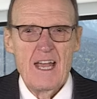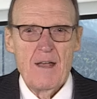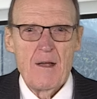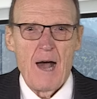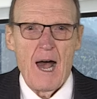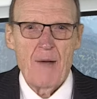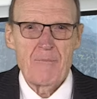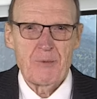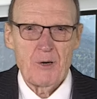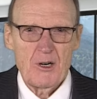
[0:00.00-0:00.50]

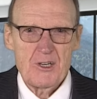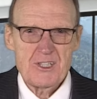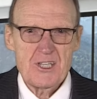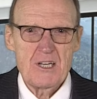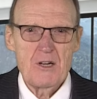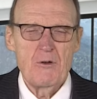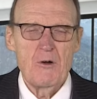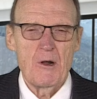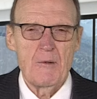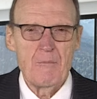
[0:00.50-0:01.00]
a person
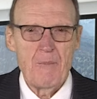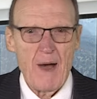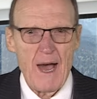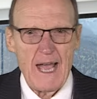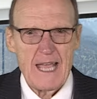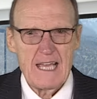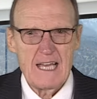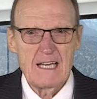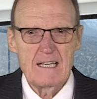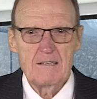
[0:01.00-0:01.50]
who would buy
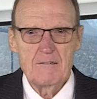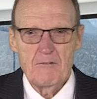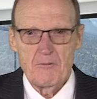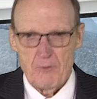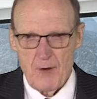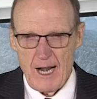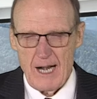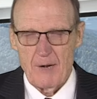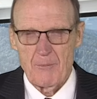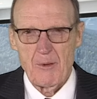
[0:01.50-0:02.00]
a
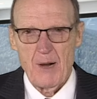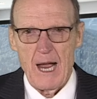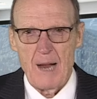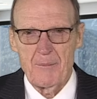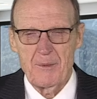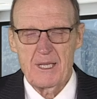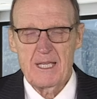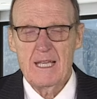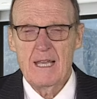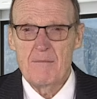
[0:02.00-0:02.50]
rental
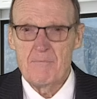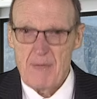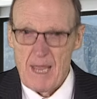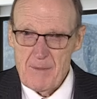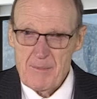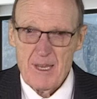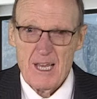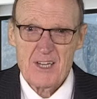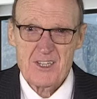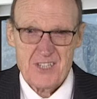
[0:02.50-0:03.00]
property,
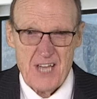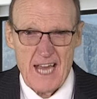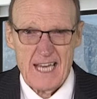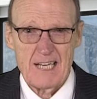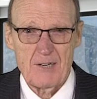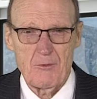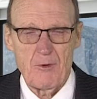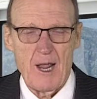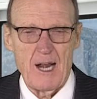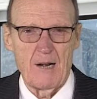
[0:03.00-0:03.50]
maybe a
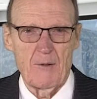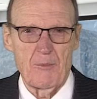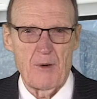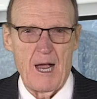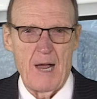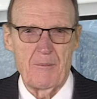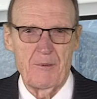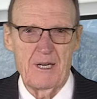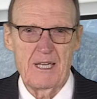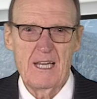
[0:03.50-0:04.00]
second rental
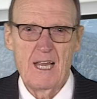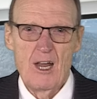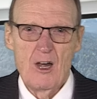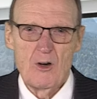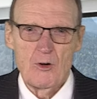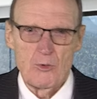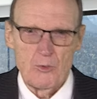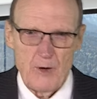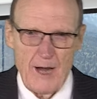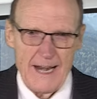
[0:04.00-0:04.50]
property,
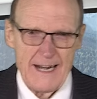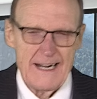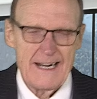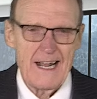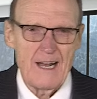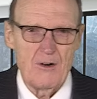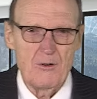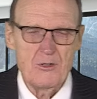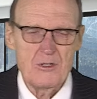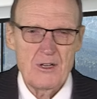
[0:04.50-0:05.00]
rent it
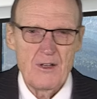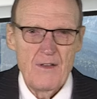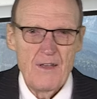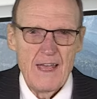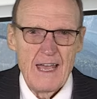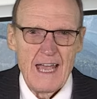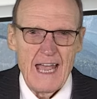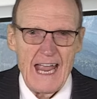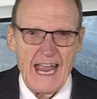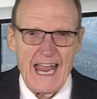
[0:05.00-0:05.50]
out,
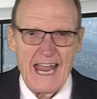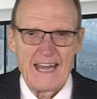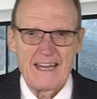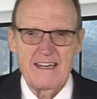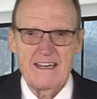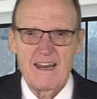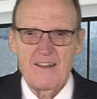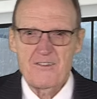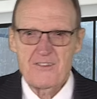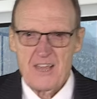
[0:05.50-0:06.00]

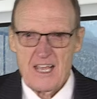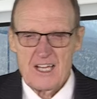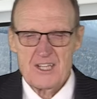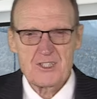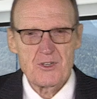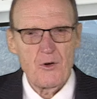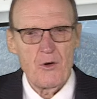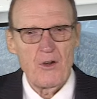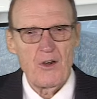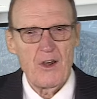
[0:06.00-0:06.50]
and things
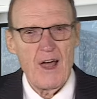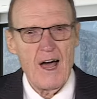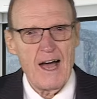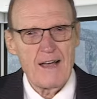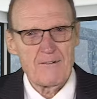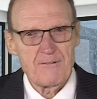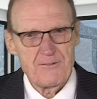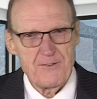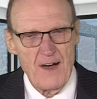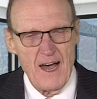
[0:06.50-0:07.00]
go
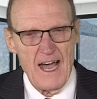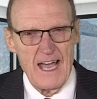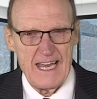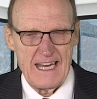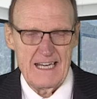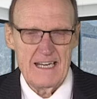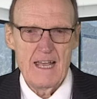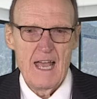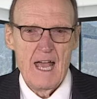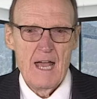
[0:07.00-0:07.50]
along
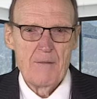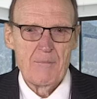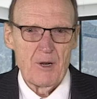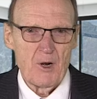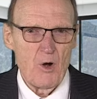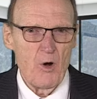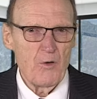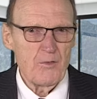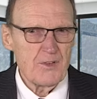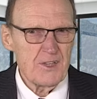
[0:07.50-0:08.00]
fine, but
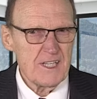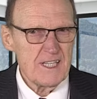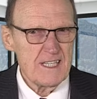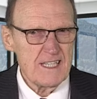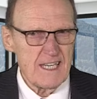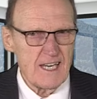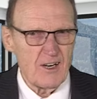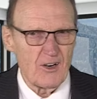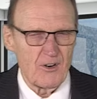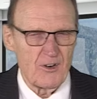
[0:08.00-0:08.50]
over the
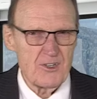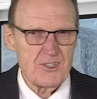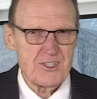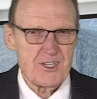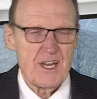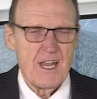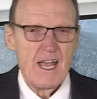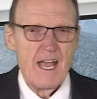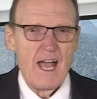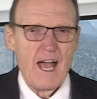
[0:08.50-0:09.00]
years,
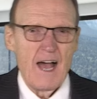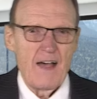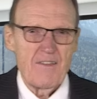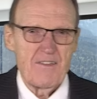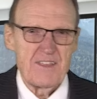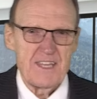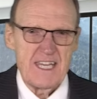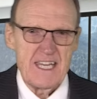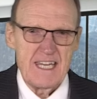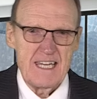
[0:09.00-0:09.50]

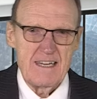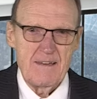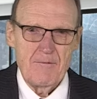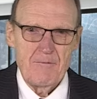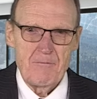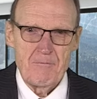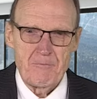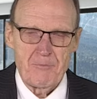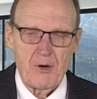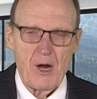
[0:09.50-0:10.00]
the
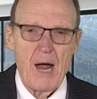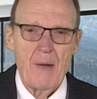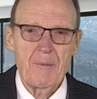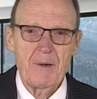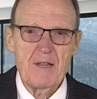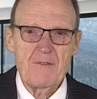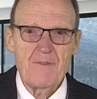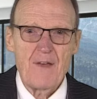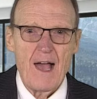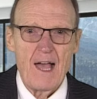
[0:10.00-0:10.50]

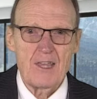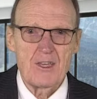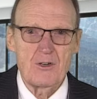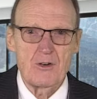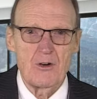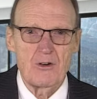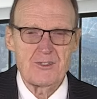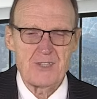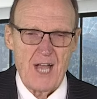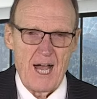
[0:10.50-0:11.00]
property value
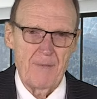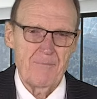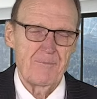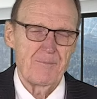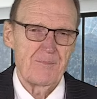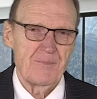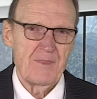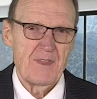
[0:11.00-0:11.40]
goes up,